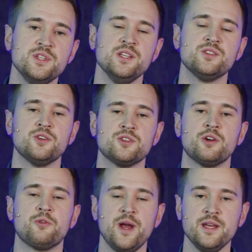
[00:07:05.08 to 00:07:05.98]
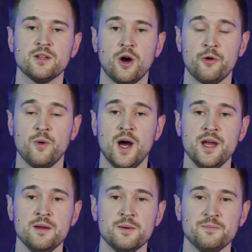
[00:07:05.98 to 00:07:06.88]
see such a great
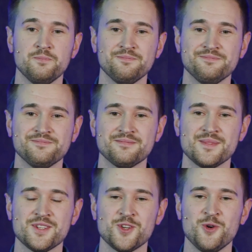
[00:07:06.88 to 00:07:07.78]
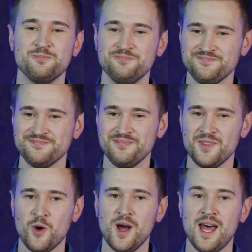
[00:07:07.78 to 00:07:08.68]
ROI. So
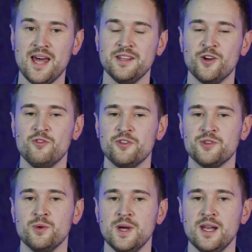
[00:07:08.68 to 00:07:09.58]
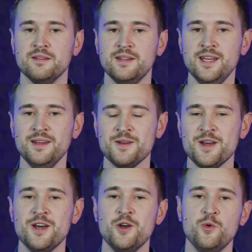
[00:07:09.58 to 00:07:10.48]
now I'll hand it over to Will and T,
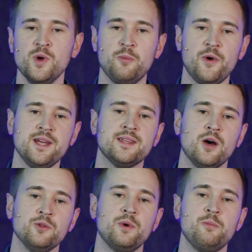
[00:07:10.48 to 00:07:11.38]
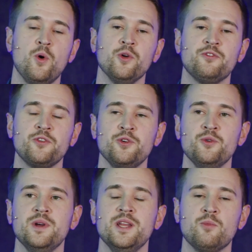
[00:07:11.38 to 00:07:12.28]
who will break down the report for
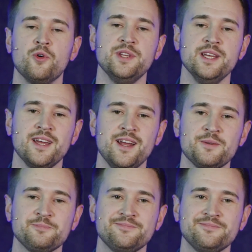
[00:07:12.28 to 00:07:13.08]
you in more detail.